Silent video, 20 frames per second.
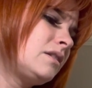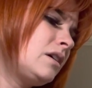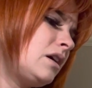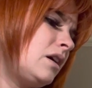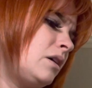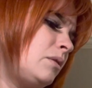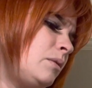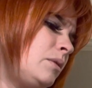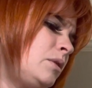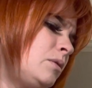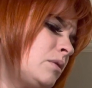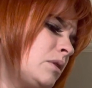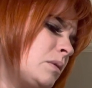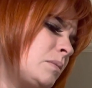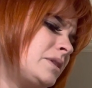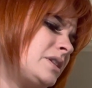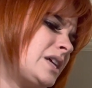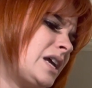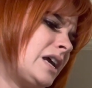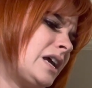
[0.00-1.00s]
wonder what a
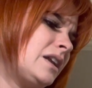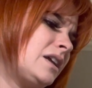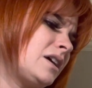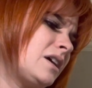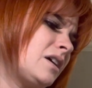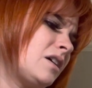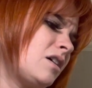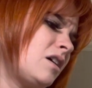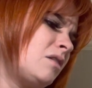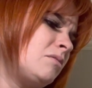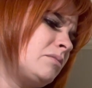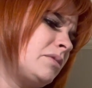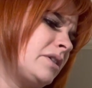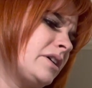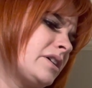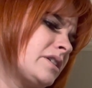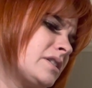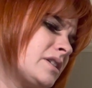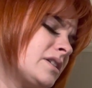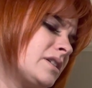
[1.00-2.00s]
botanica
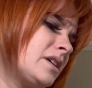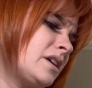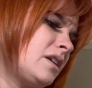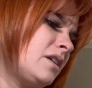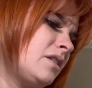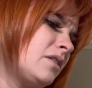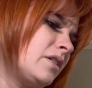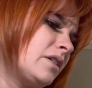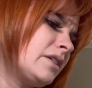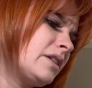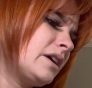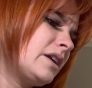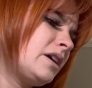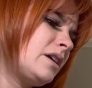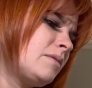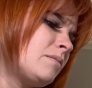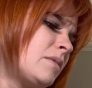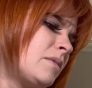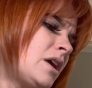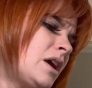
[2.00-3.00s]
complex is. I gotta look that
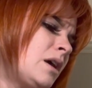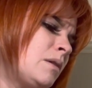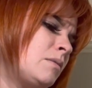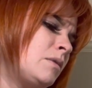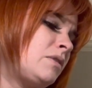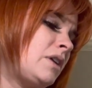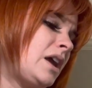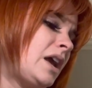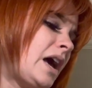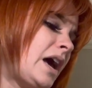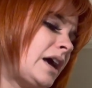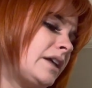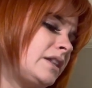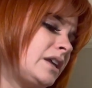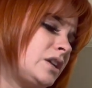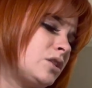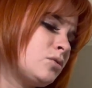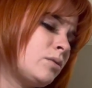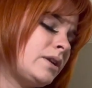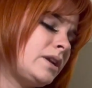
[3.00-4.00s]
up. But if they add
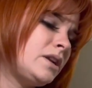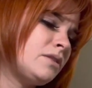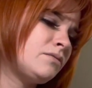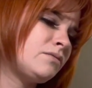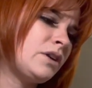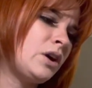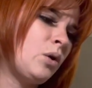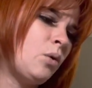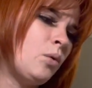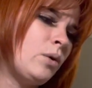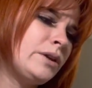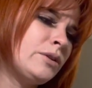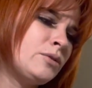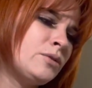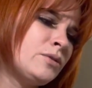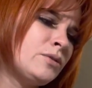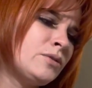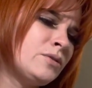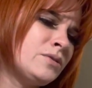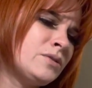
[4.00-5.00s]
like 20 different
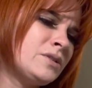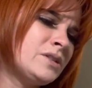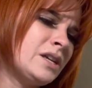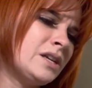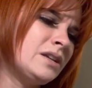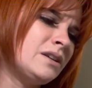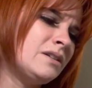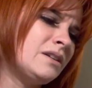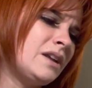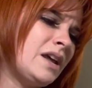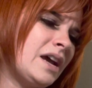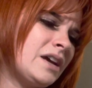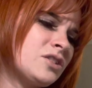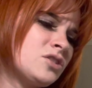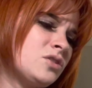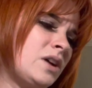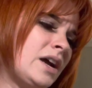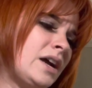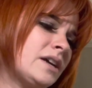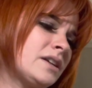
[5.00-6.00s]
oils and
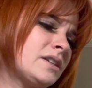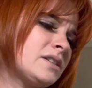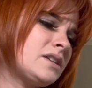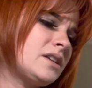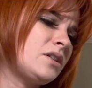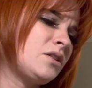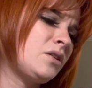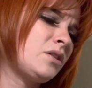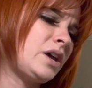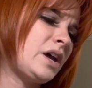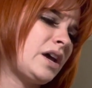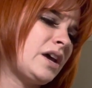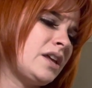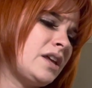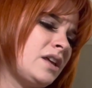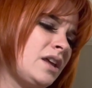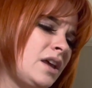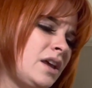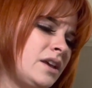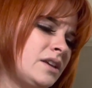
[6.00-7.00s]
extracts and all
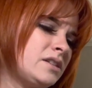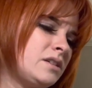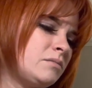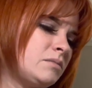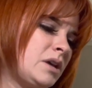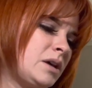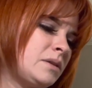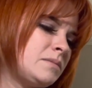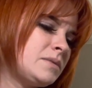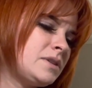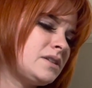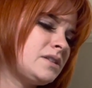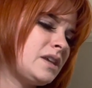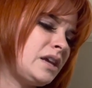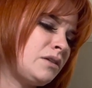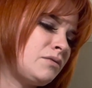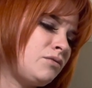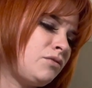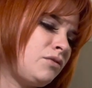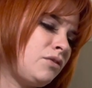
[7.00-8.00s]
that, sometimes it's
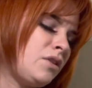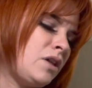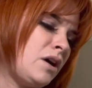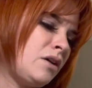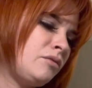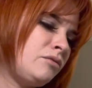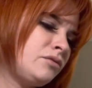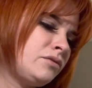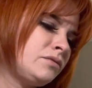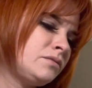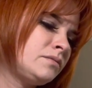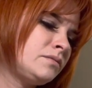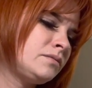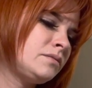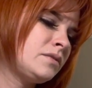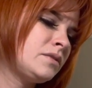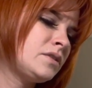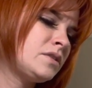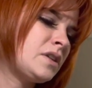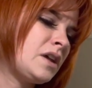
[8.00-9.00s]
like fluff.
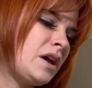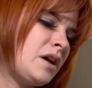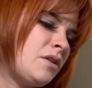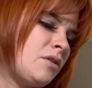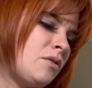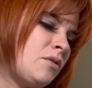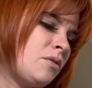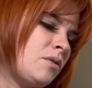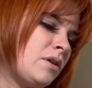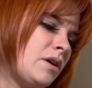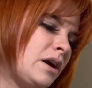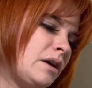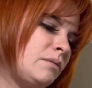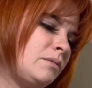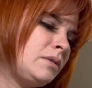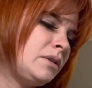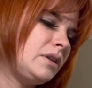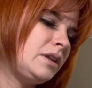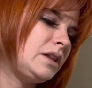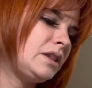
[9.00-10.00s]
So I
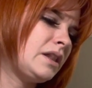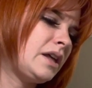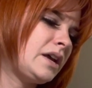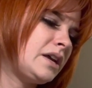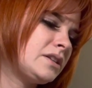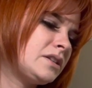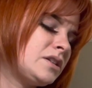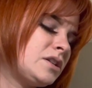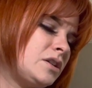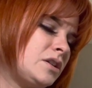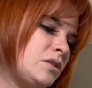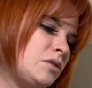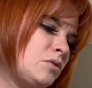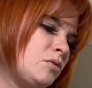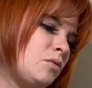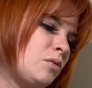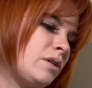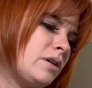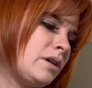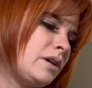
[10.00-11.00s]
really like
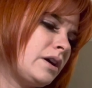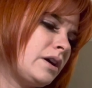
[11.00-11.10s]
to